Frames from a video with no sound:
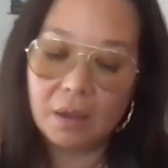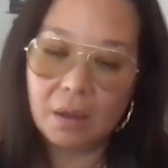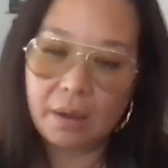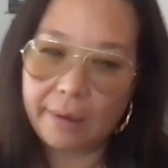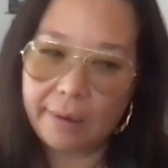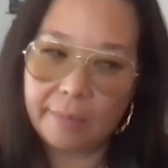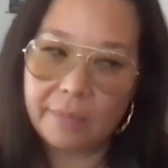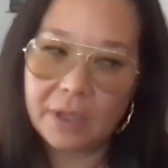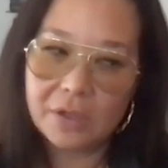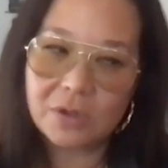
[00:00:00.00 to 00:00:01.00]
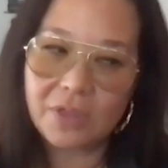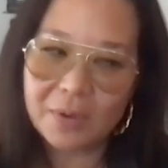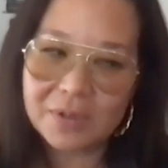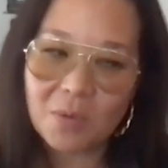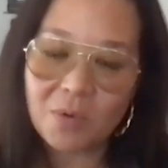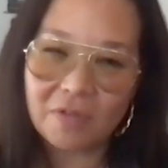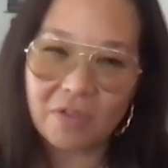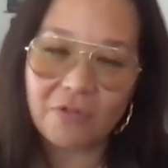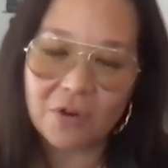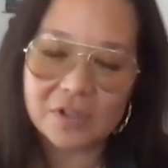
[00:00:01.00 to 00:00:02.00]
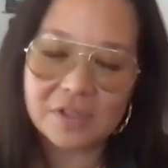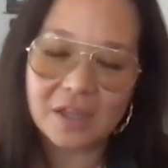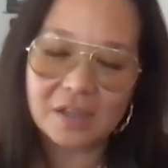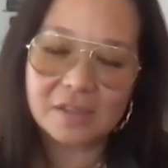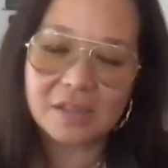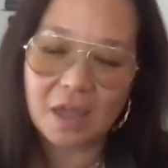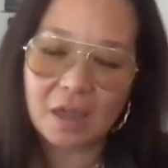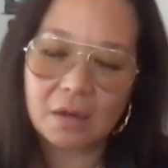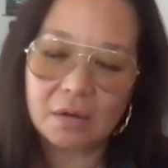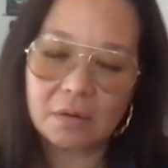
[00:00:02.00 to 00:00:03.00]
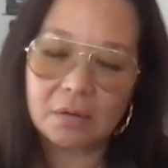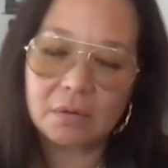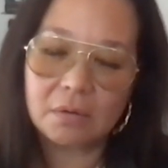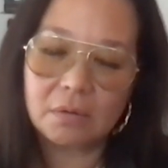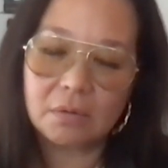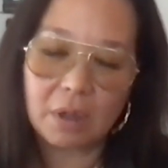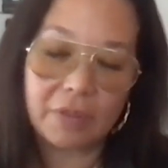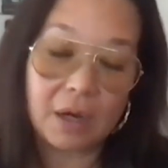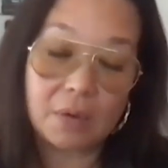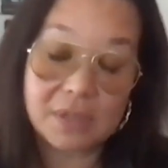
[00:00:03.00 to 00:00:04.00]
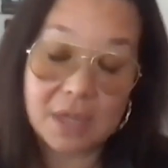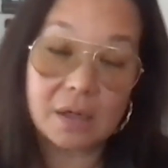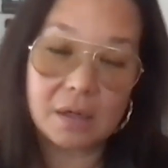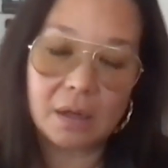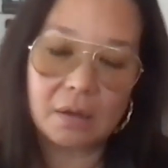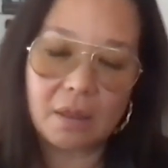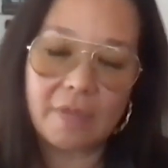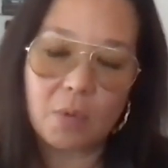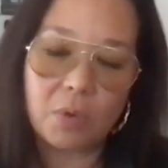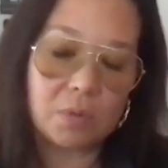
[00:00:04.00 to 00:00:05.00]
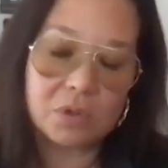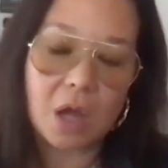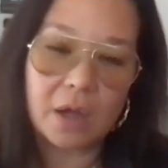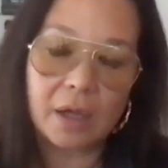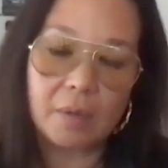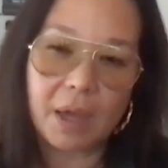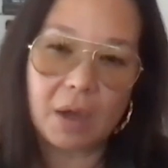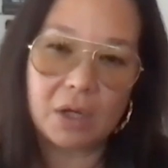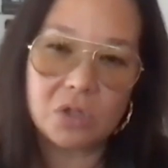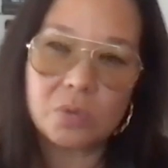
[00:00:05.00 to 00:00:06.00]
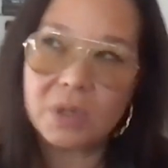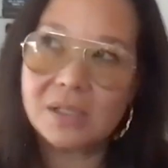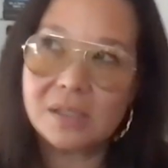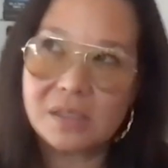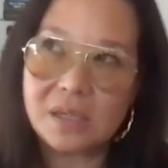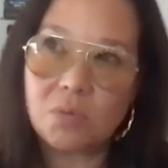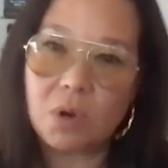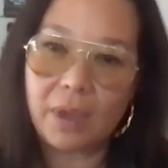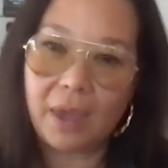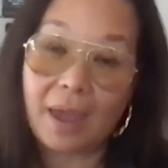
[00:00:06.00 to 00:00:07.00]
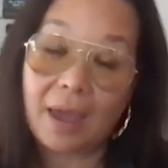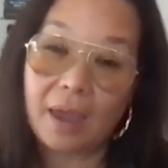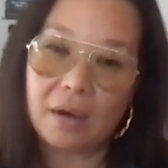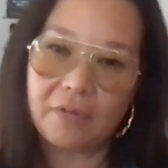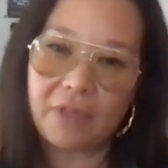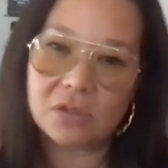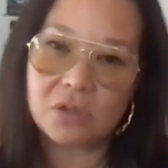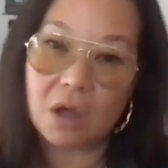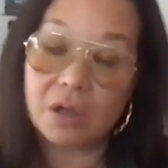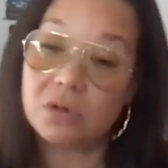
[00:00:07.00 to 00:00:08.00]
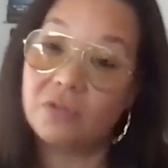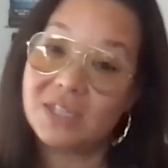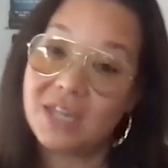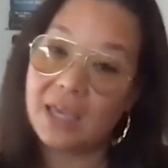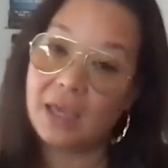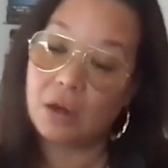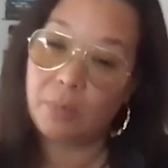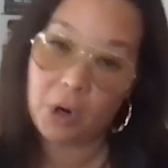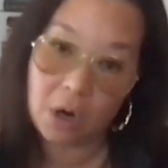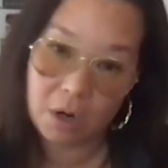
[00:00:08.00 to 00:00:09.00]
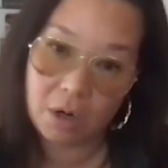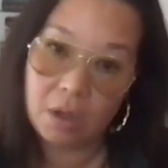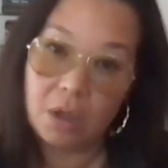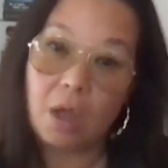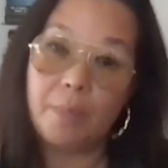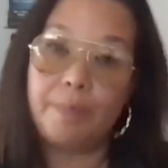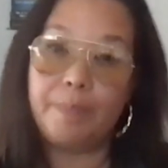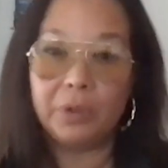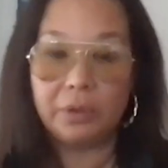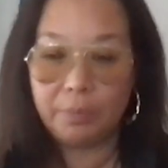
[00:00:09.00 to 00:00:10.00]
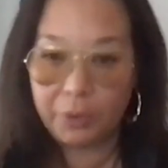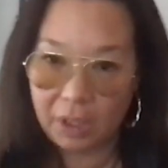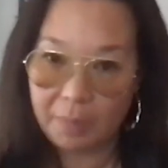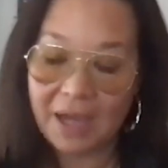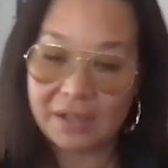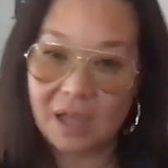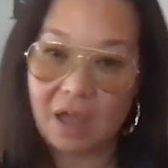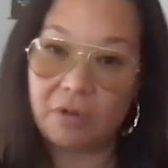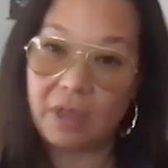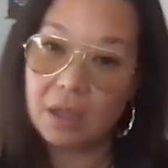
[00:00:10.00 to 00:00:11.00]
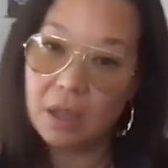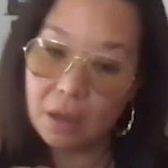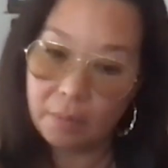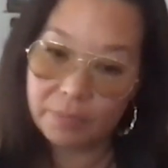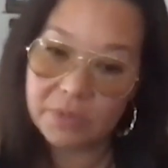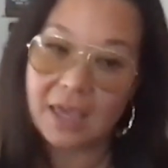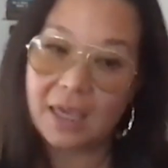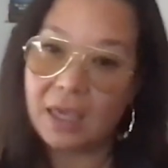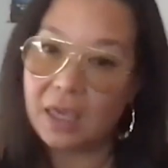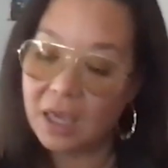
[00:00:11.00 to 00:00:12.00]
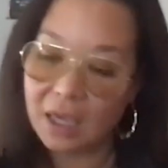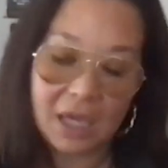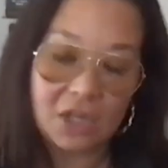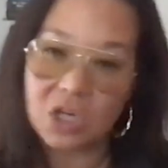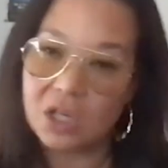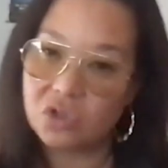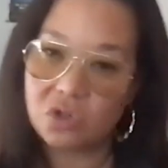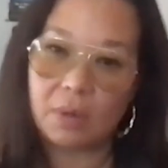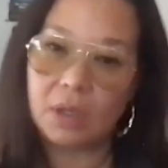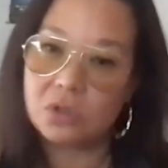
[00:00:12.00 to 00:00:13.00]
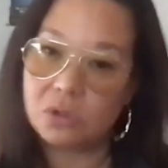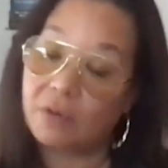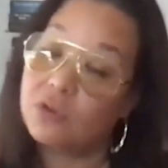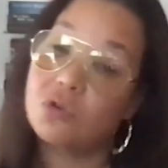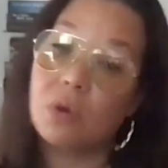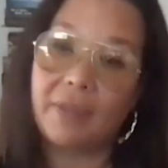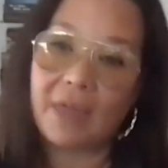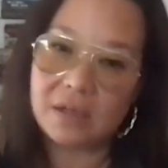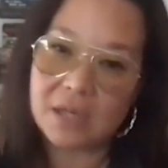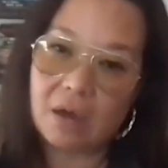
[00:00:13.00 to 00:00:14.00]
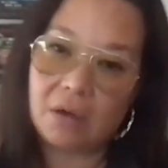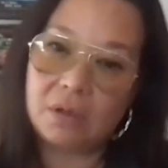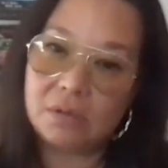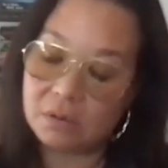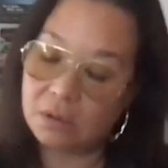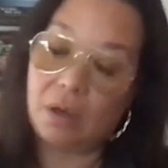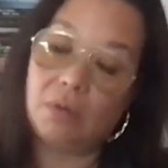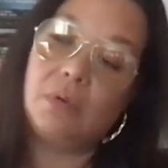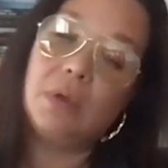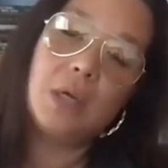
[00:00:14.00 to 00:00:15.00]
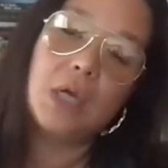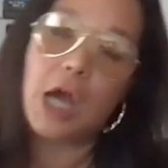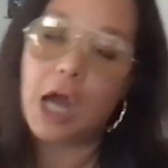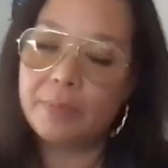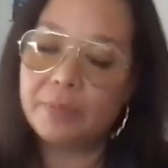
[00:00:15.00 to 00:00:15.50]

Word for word: um, so that was like one of the first things that that i was editing and that we were talking about i just wanted to see what we had of that song and sort of taking it apart and build putting it back together like taking e- each instrument just sort of stripping that down and you know um,